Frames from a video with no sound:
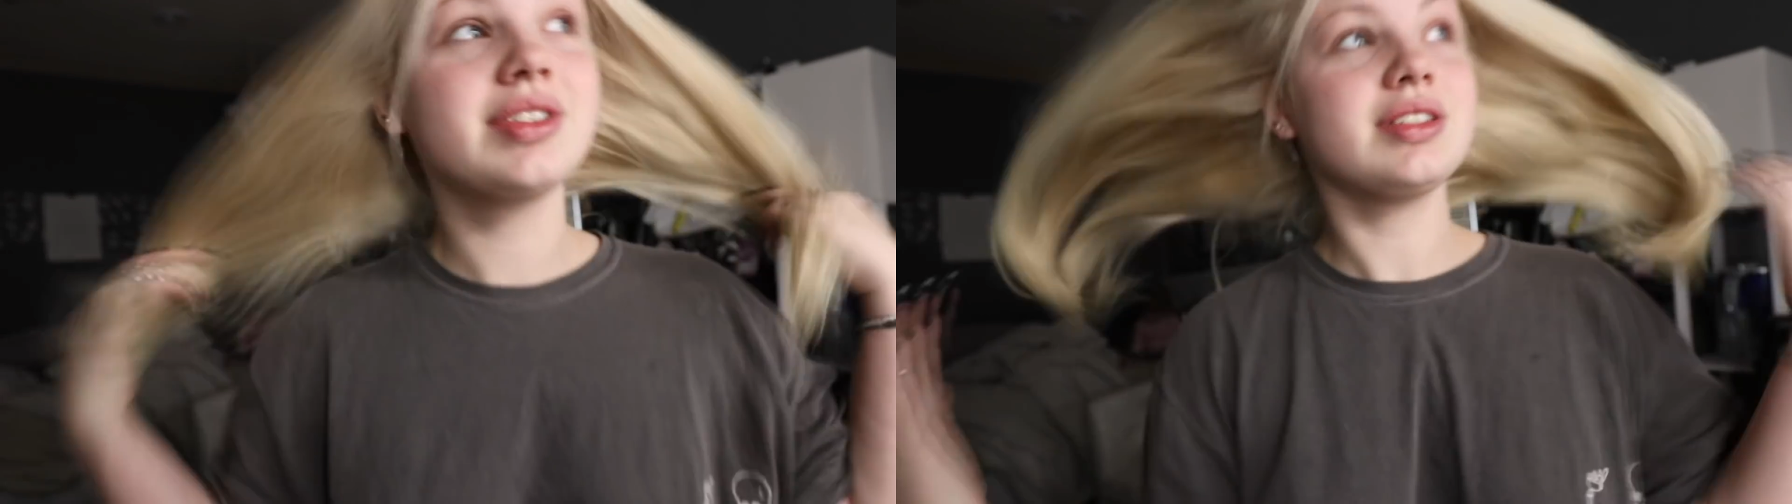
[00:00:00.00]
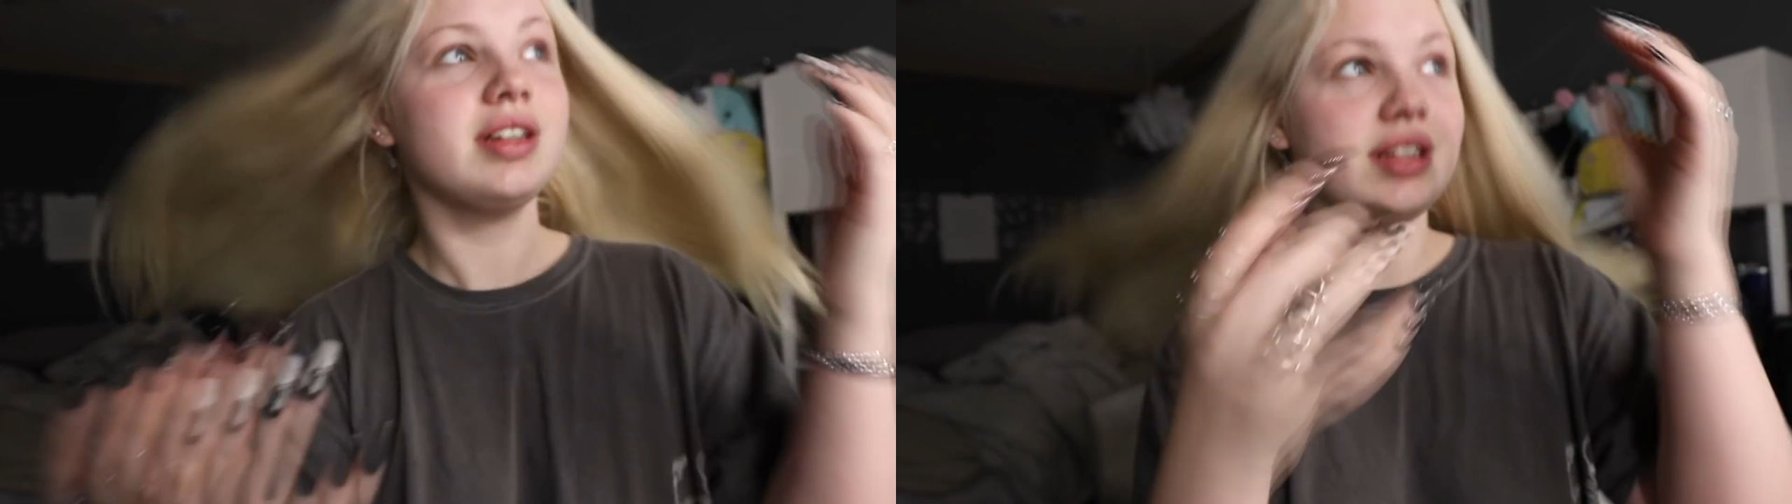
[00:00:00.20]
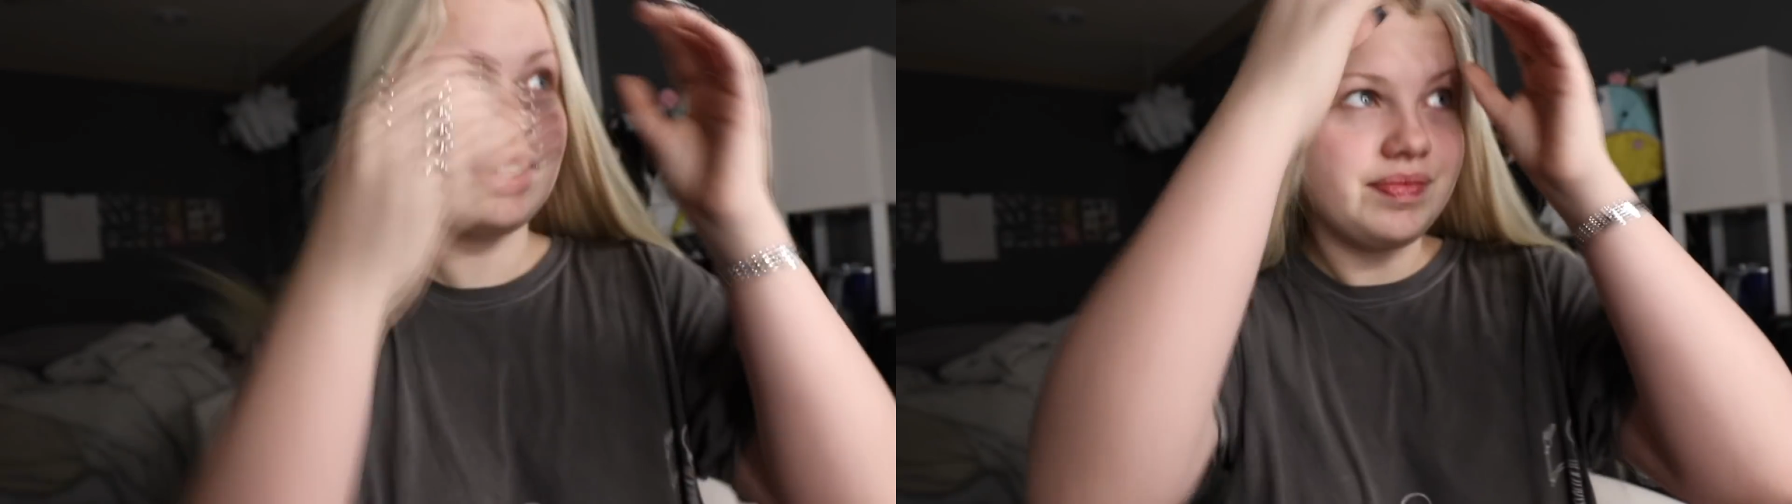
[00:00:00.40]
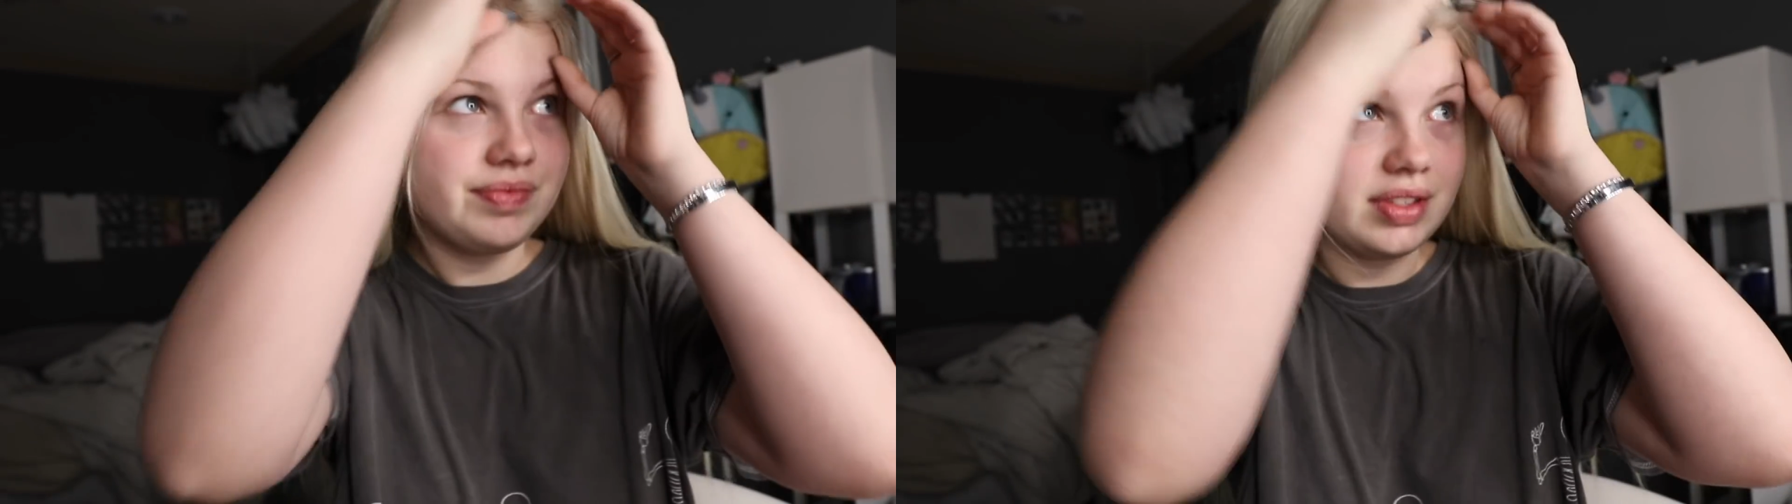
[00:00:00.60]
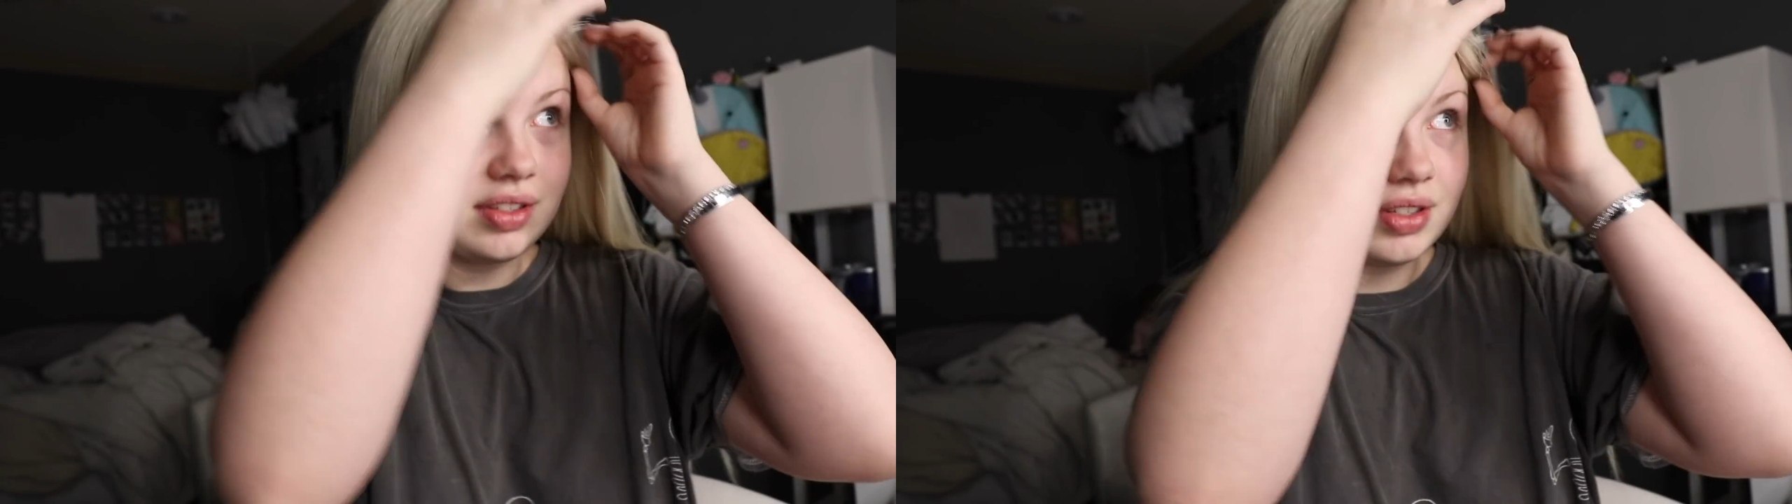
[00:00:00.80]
just gonna